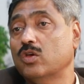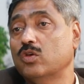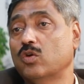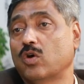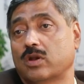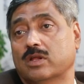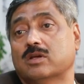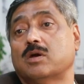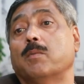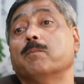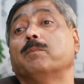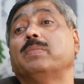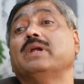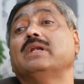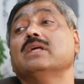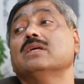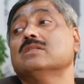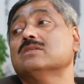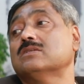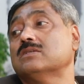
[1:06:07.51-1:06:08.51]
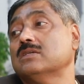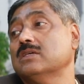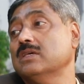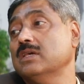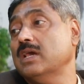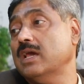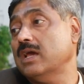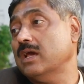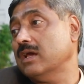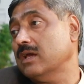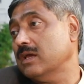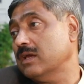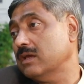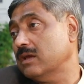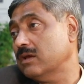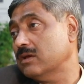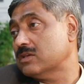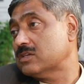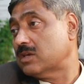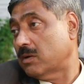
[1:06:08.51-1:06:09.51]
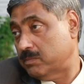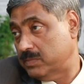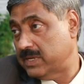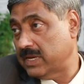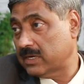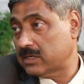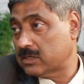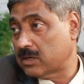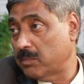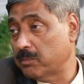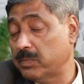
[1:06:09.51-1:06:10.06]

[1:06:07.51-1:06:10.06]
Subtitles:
your competency, subject